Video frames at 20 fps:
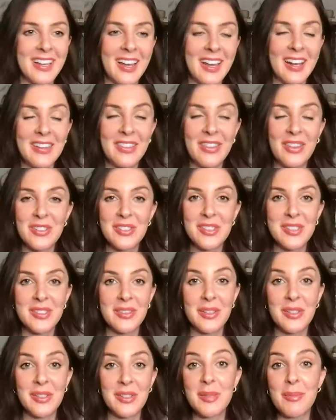And there's
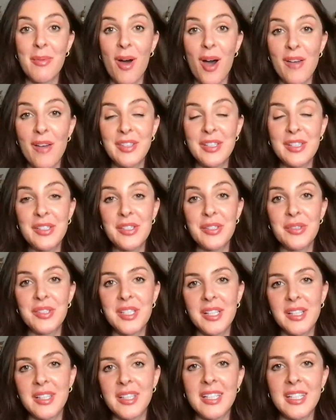there's some obvious
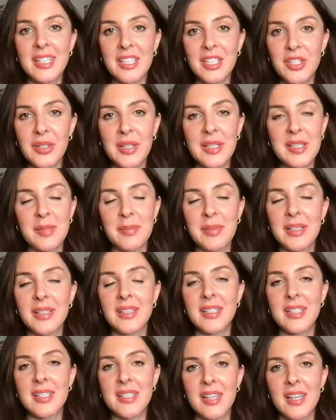utility and
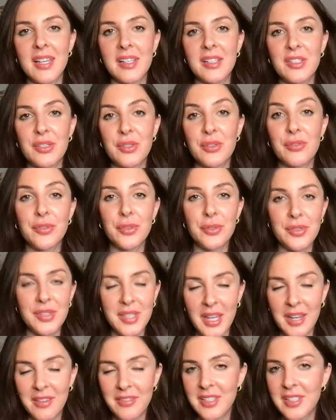traceability tech to food
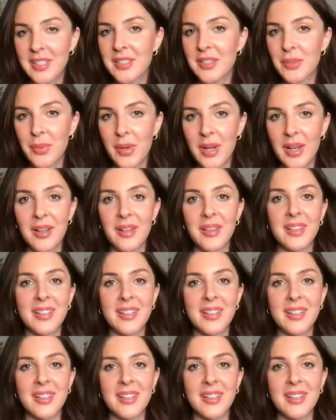safety as well.